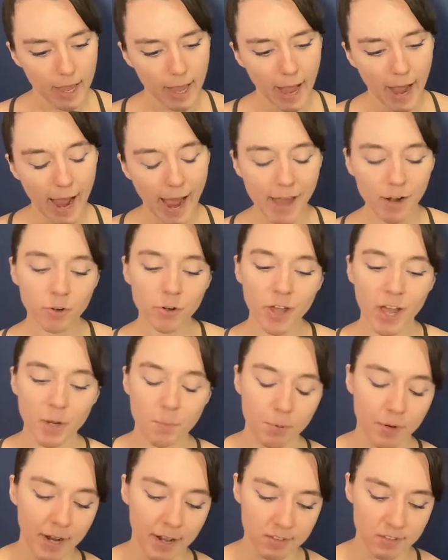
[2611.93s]
I don't know how
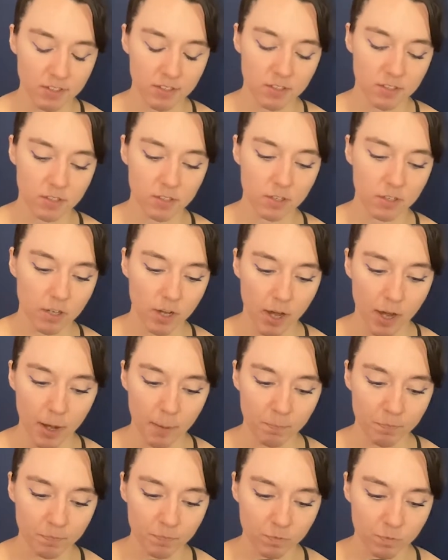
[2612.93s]
to pronounce his
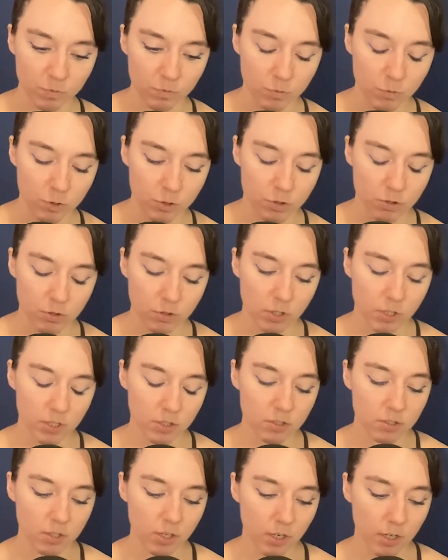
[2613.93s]

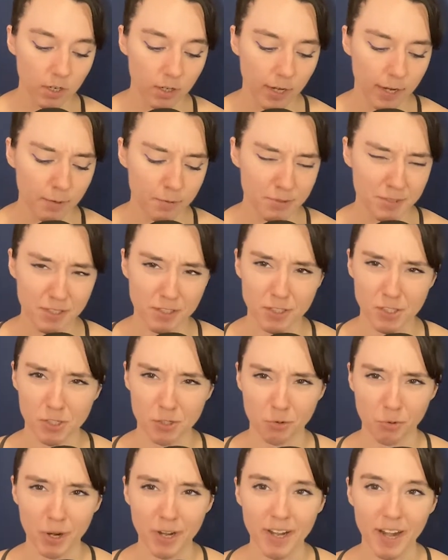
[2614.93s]
I almost said
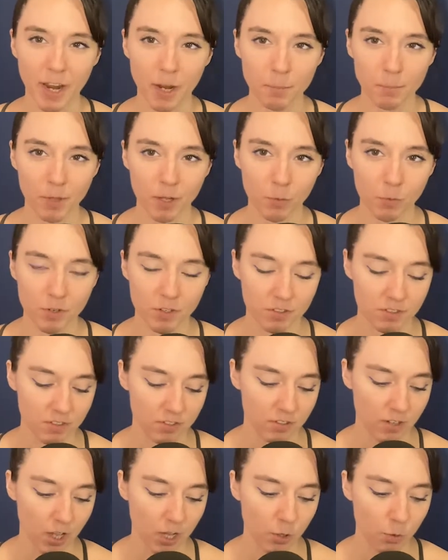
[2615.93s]
screen name. Like, what is
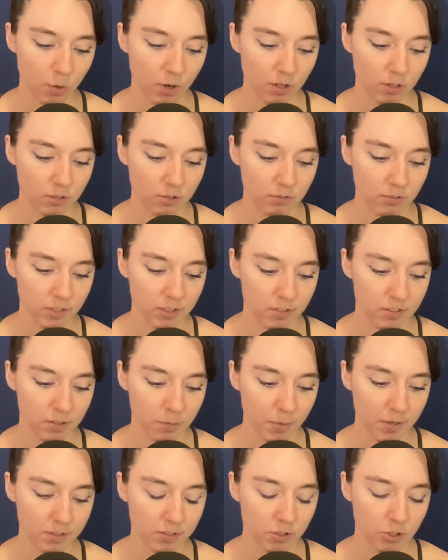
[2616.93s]
this? AOL
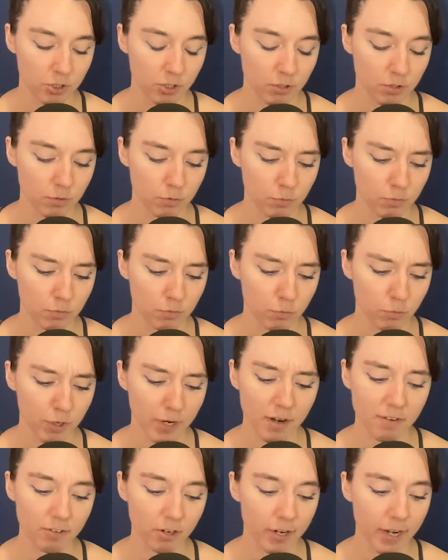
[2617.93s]
Instant Messenger,
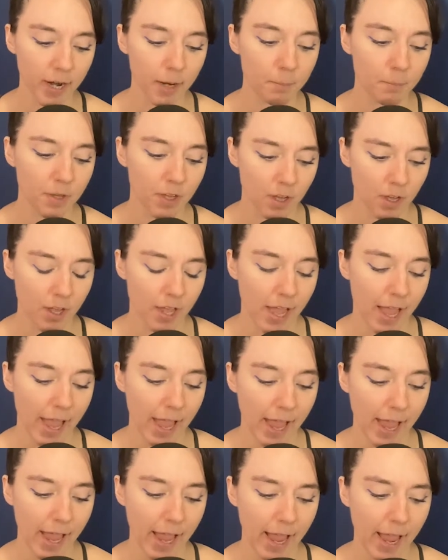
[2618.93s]
whatever name.
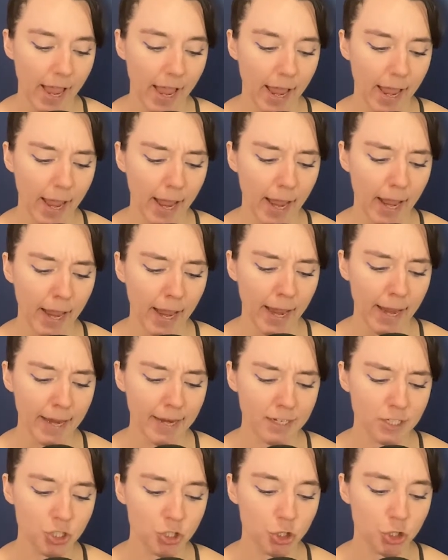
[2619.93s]

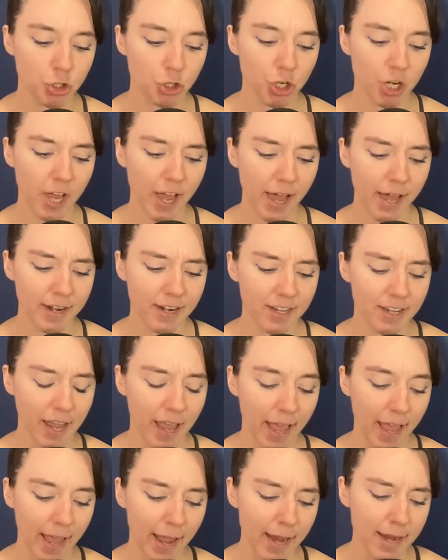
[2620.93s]
Adgeatic,
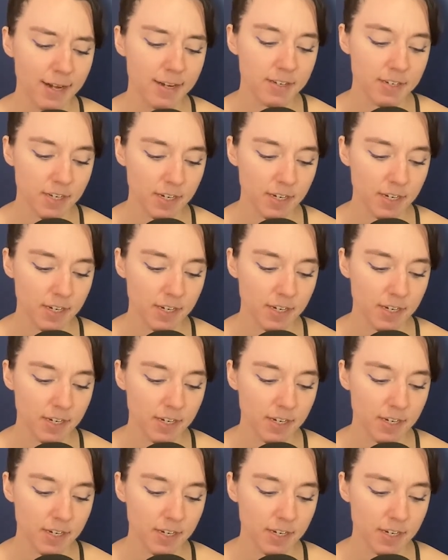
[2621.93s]
A-D-G-E-A-T-I-C,